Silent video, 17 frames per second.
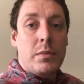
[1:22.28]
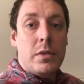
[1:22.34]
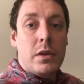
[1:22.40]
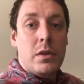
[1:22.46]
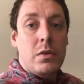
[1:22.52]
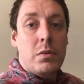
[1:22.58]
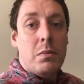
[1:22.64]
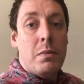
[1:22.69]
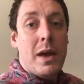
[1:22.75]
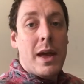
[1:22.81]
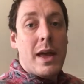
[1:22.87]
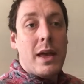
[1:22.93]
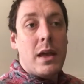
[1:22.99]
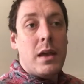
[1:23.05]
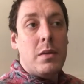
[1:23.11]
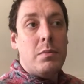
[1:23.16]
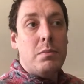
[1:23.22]
You
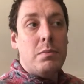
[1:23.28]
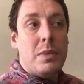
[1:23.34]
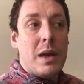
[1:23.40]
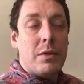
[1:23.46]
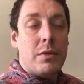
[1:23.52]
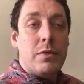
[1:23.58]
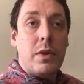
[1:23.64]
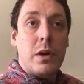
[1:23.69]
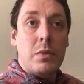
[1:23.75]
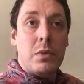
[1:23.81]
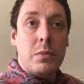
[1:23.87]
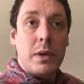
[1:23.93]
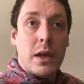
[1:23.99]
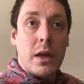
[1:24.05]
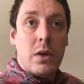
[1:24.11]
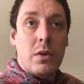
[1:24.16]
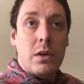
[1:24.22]
may be able to find one
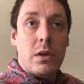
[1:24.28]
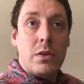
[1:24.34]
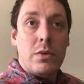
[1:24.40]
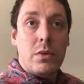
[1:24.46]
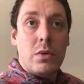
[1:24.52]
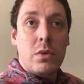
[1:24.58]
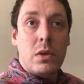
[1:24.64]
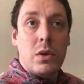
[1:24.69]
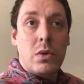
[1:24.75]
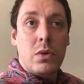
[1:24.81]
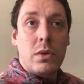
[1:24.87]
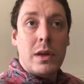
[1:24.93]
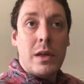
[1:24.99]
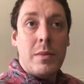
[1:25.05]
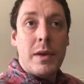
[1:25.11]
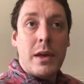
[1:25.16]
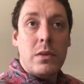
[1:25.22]
by going through your
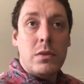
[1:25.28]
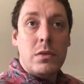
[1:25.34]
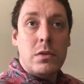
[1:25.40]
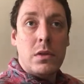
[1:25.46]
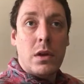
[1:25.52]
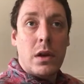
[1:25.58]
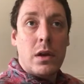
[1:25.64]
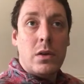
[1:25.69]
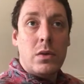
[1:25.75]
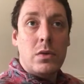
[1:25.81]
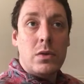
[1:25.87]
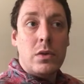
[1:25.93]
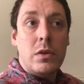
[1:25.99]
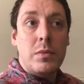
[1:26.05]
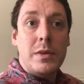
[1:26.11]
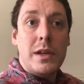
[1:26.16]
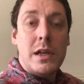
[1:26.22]
emails or
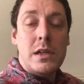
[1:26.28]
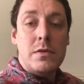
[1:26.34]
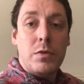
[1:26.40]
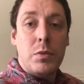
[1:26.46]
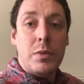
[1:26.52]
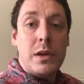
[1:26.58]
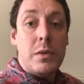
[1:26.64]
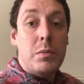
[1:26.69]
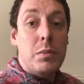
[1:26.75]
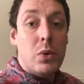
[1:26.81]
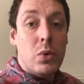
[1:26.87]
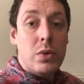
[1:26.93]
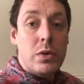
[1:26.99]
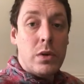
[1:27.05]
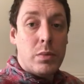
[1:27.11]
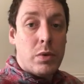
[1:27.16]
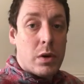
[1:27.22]
documentation from when you bought
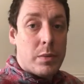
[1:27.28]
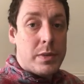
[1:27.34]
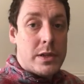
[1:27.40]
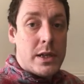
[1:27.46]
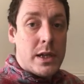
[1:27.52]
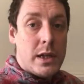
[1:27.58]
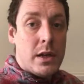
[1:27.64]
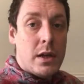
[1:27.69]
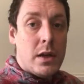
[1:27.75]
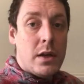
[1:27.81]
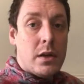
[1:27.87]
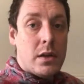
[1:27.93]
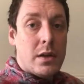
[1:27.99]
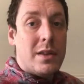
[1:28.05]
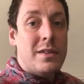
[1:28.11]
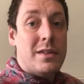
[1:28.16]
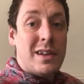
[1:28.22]
your property.
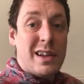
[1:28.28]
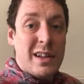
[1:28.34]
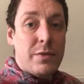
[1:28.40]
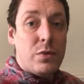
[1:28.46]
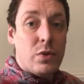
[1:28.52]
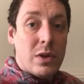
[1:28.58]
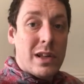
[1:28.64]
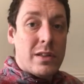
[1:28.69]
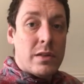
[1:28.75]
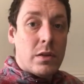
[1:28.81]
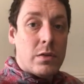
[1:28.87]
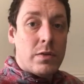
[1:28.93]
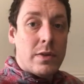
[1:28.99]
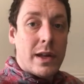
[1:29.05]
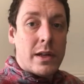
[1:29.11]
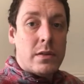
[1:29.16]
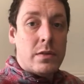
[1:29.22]
This is for a leasehold
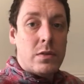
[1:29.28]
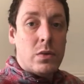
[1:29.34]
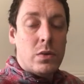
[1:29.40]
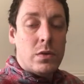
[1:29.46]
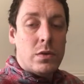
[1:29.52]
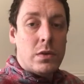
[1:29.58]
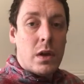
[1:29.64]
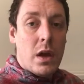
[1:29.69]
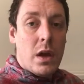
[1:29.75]
flat, of course.